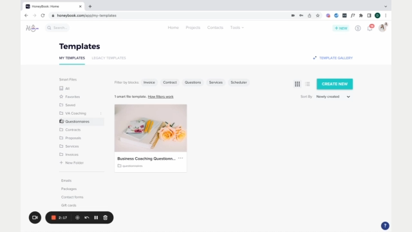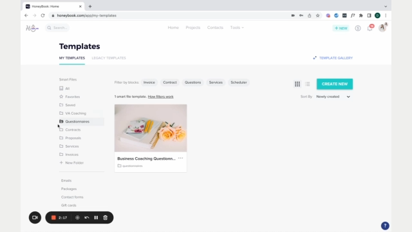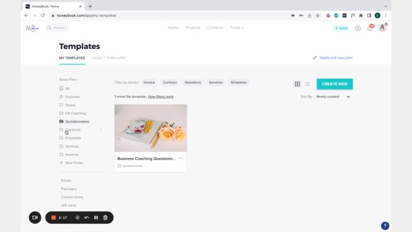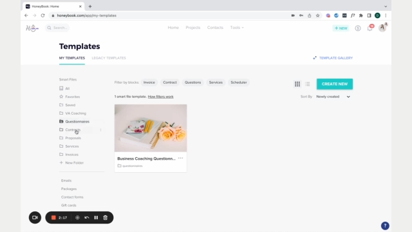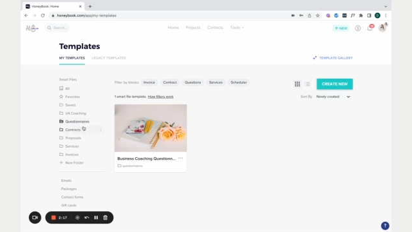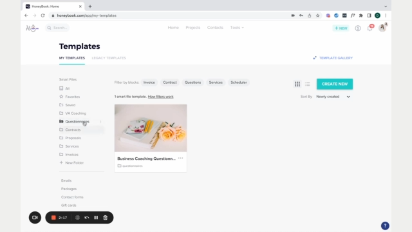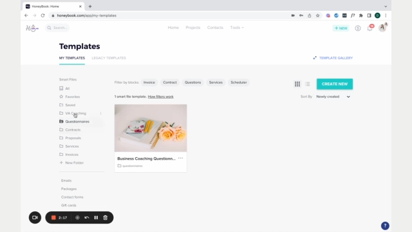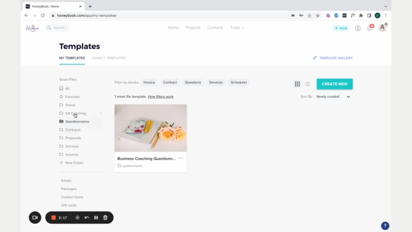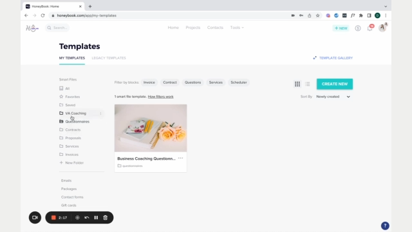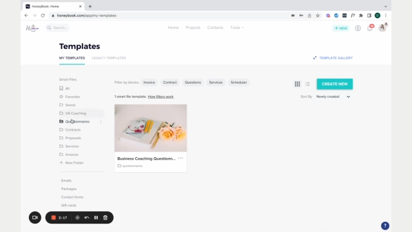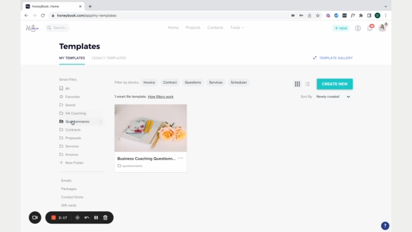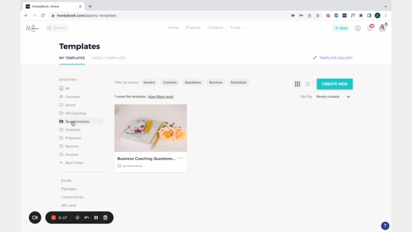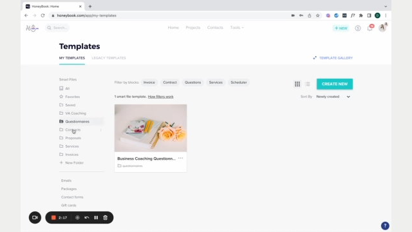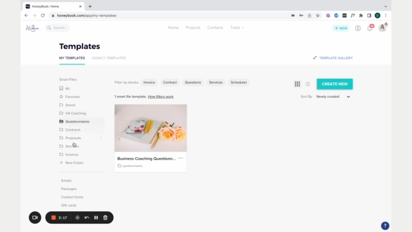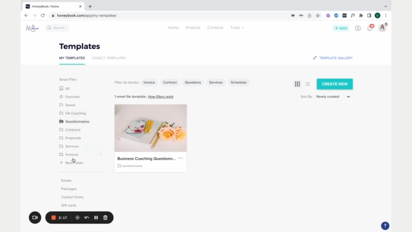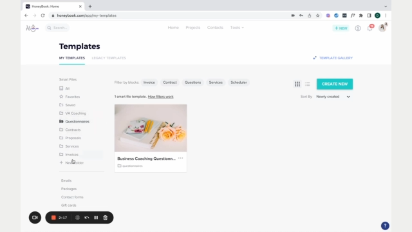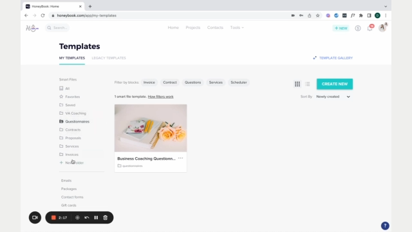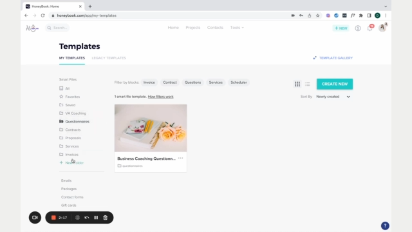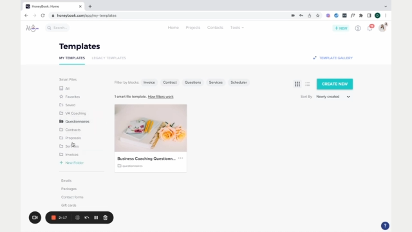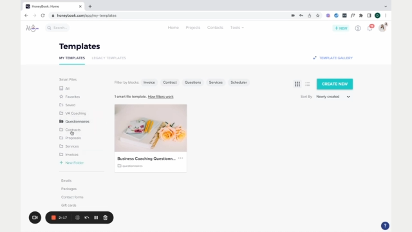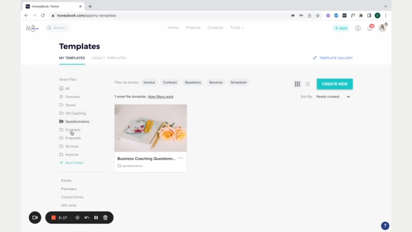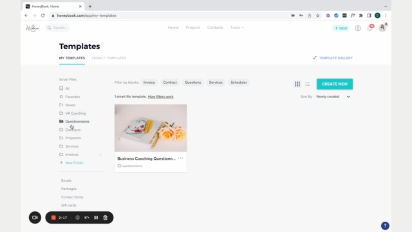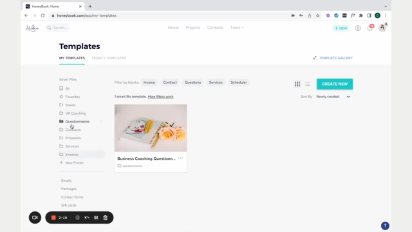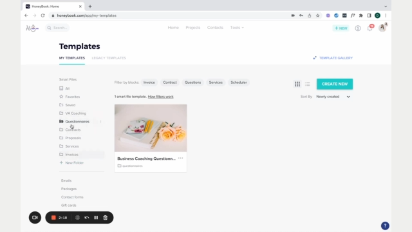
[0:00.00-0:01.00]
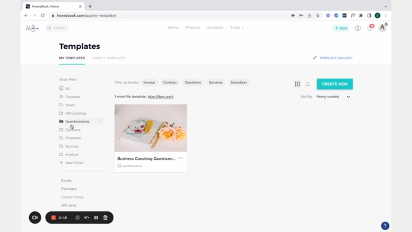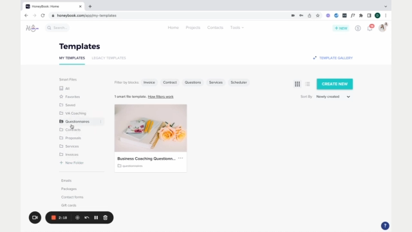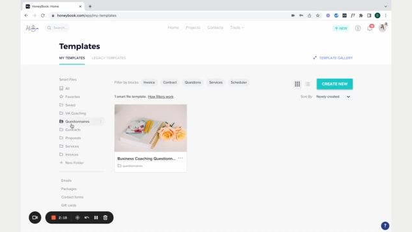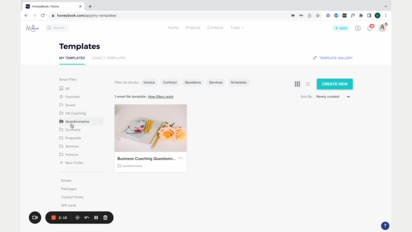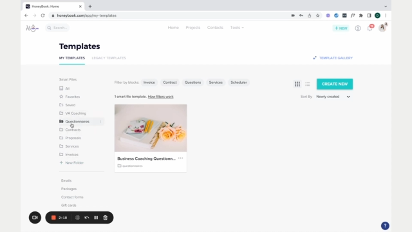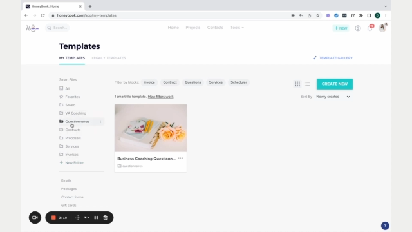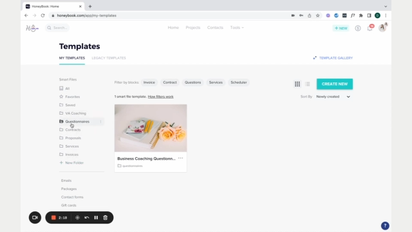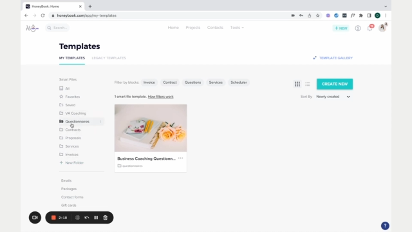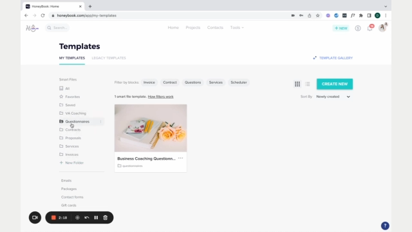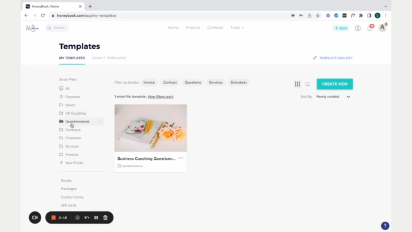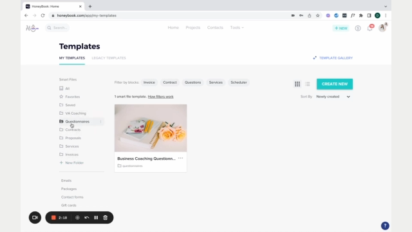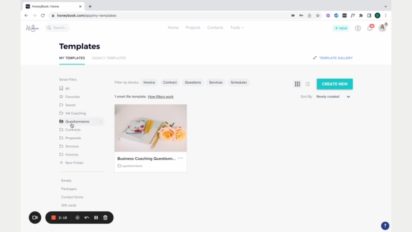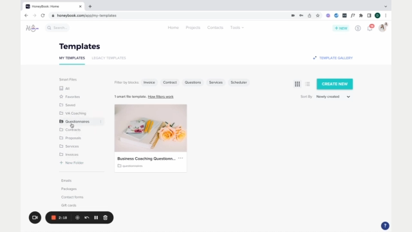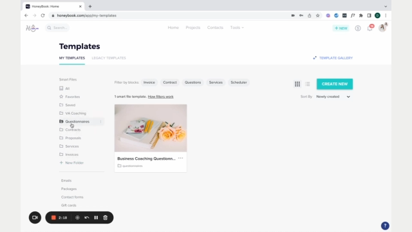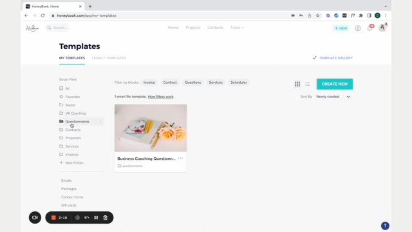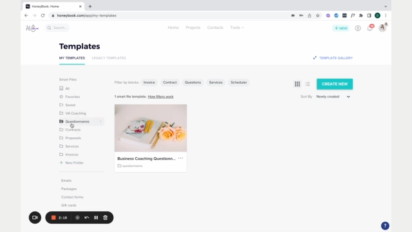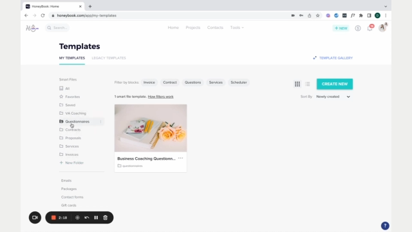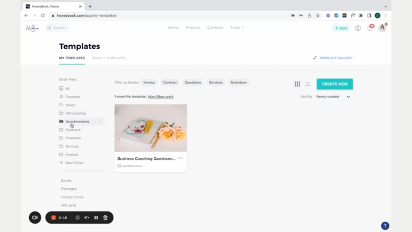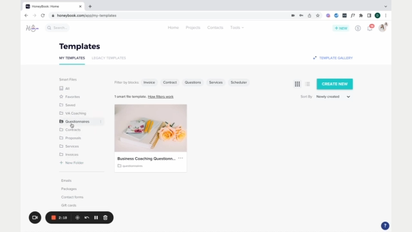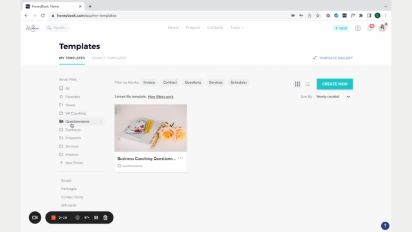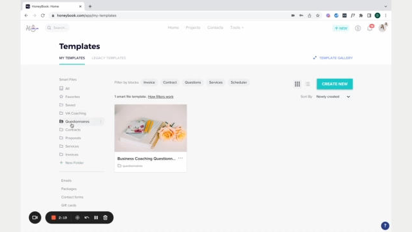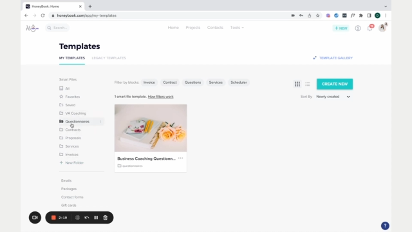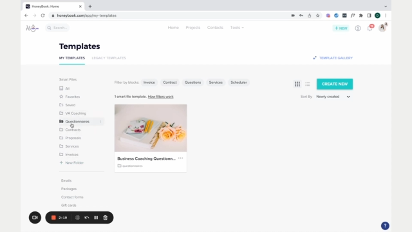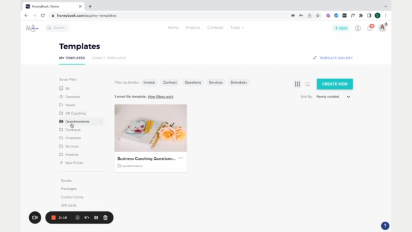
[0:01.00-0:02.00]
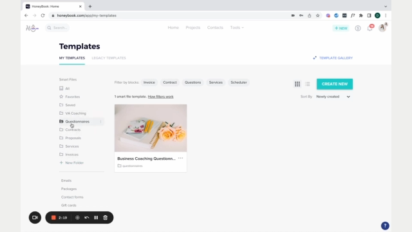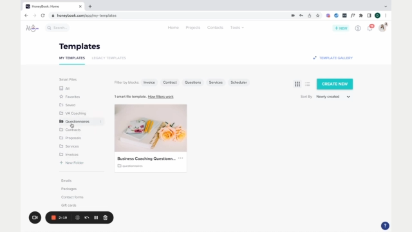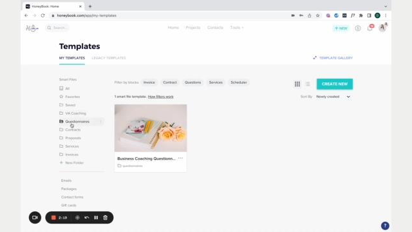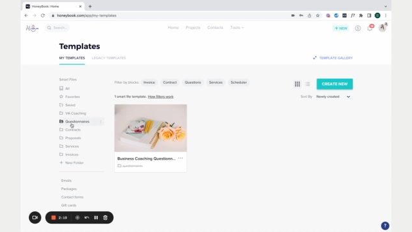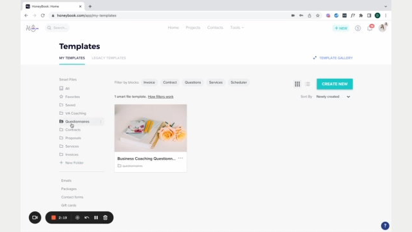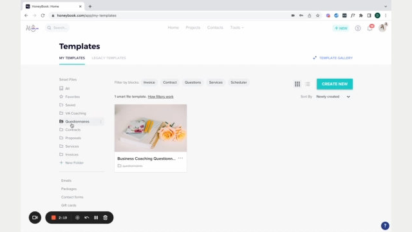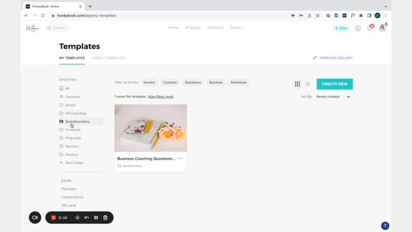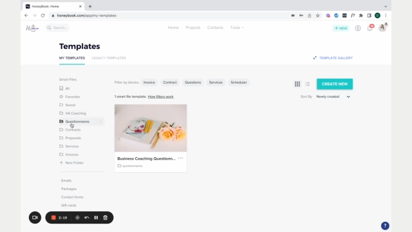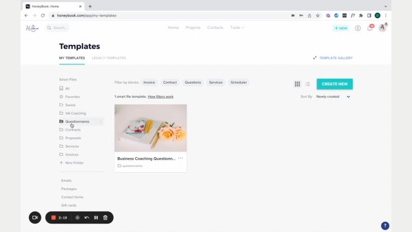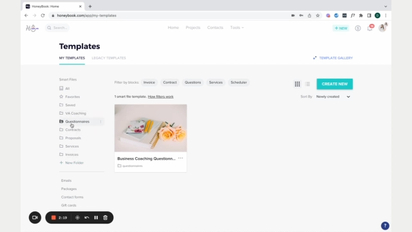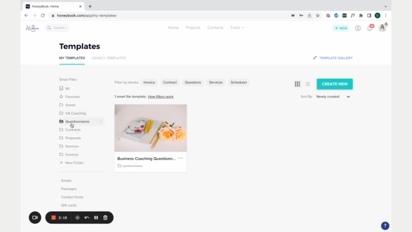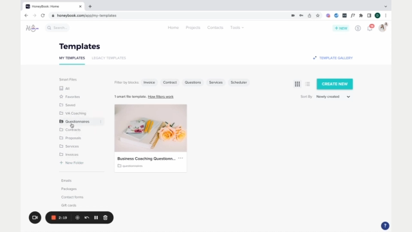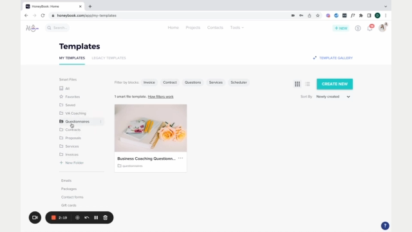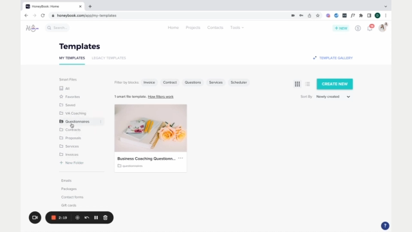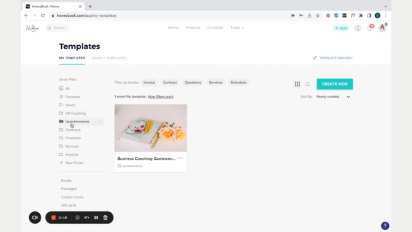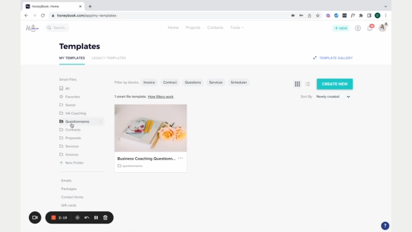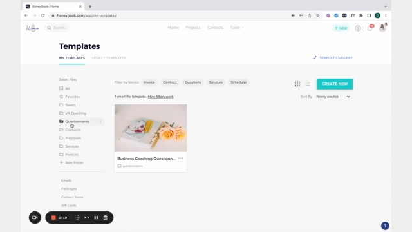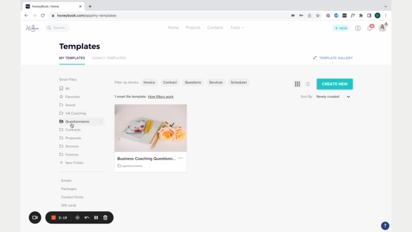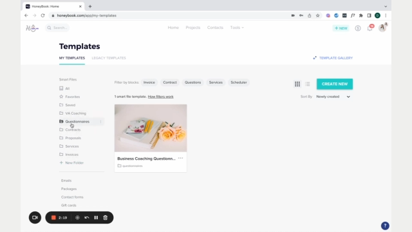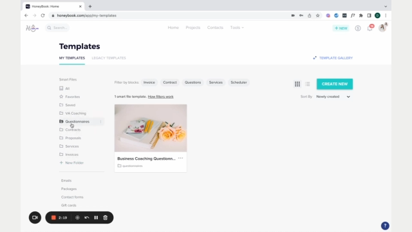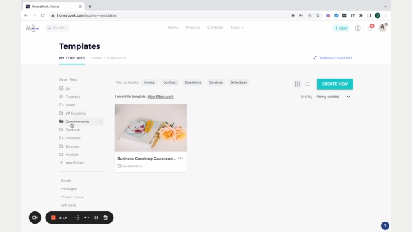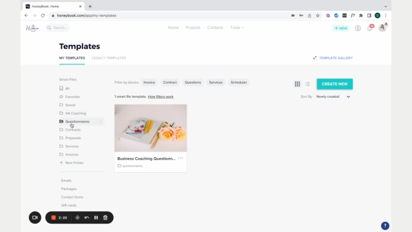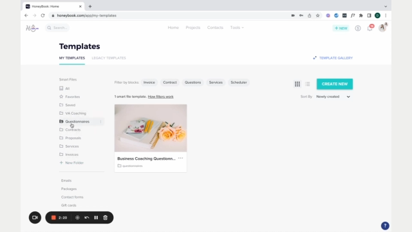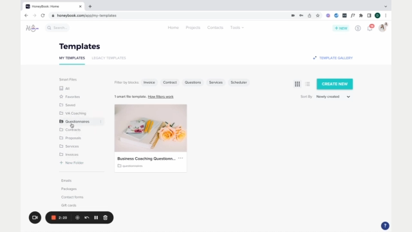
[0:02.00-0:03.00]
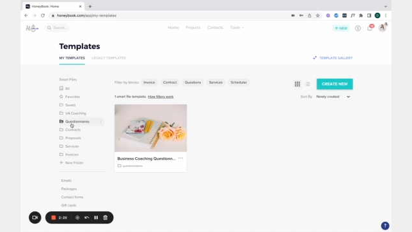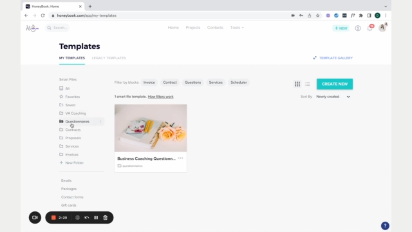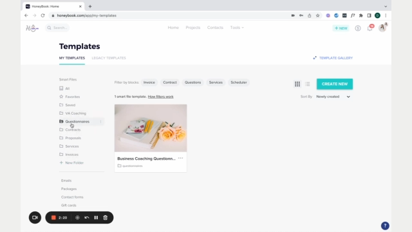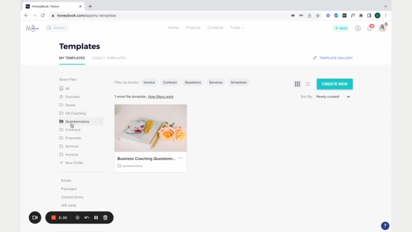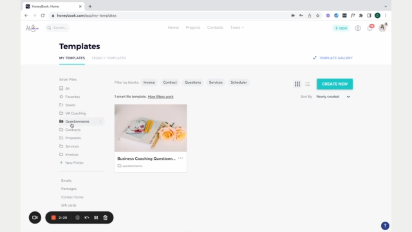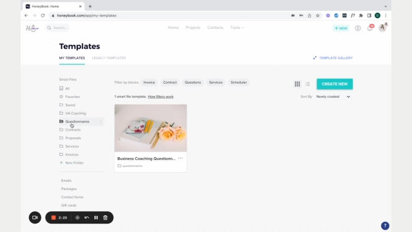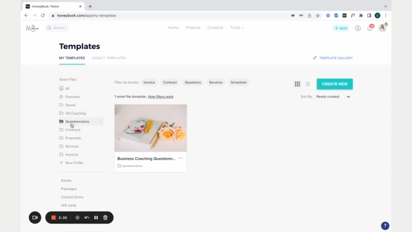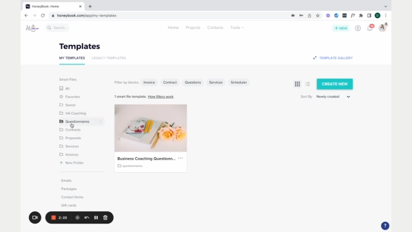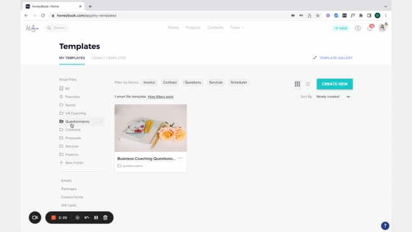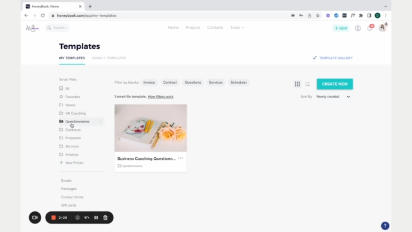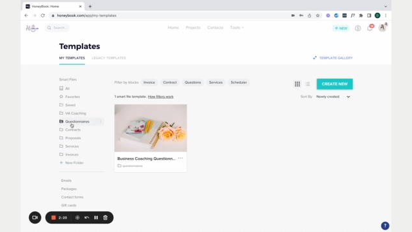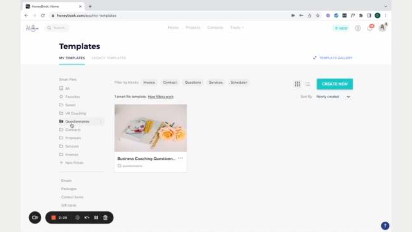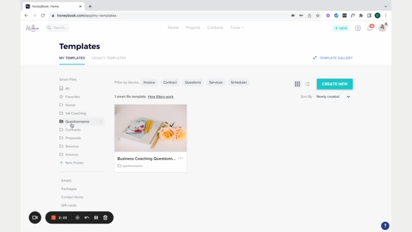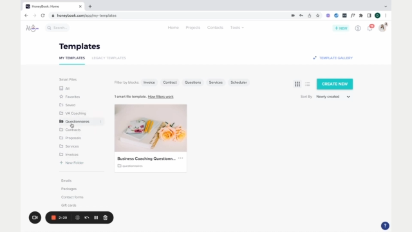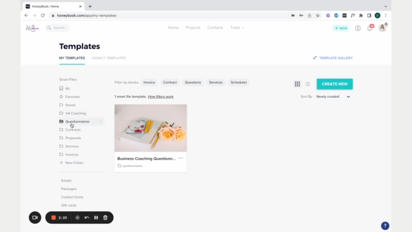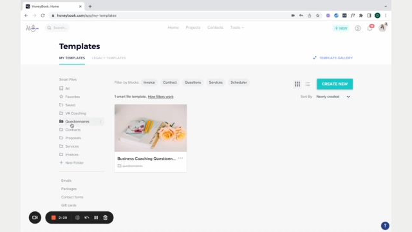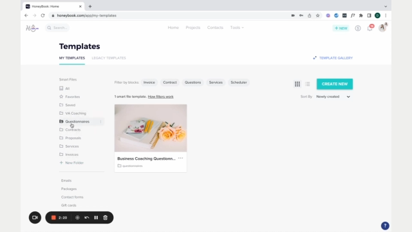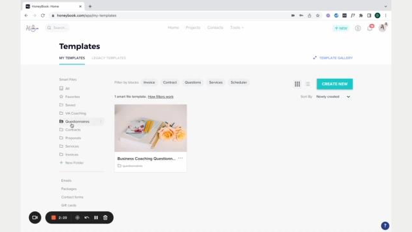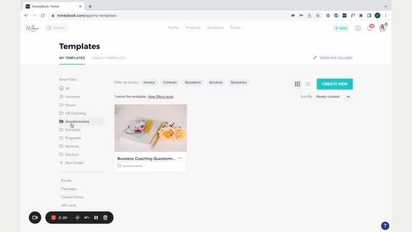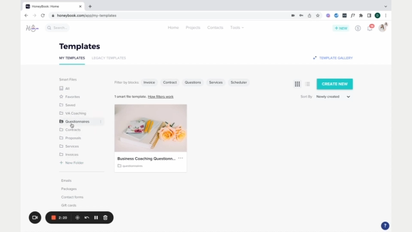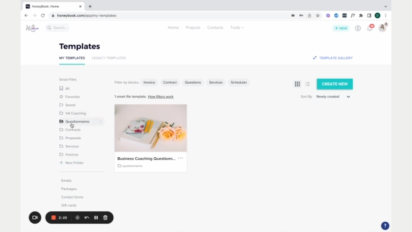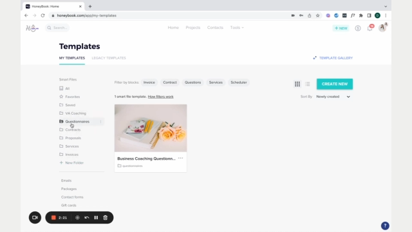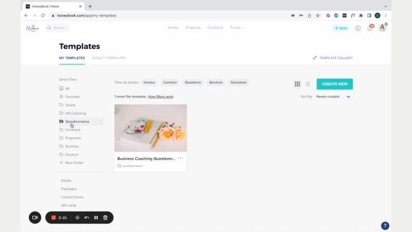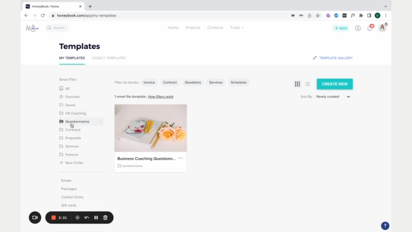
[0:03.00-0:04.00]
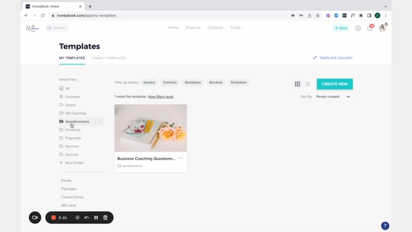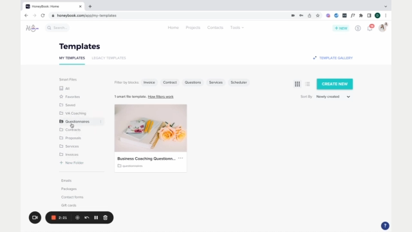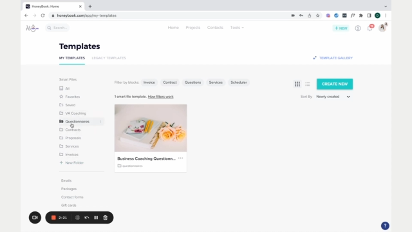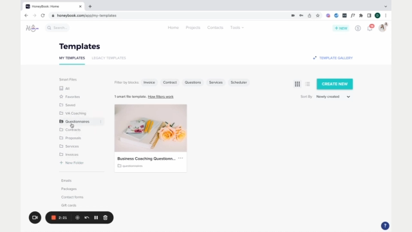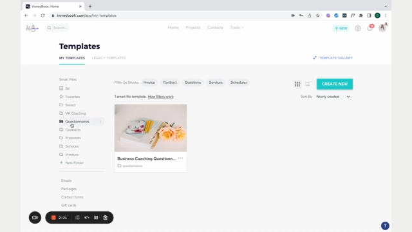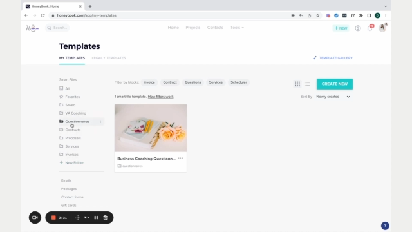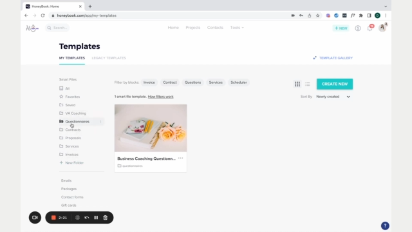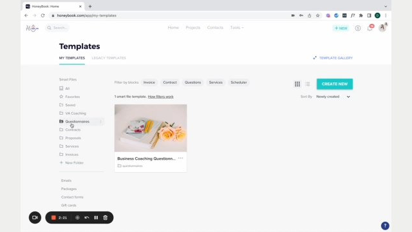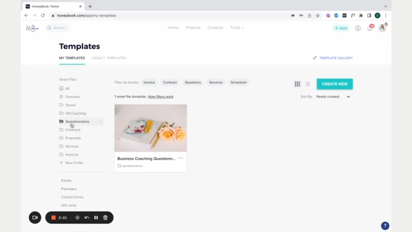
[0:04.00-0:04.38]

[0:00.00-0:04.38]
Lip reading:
[unreadable: no face in view]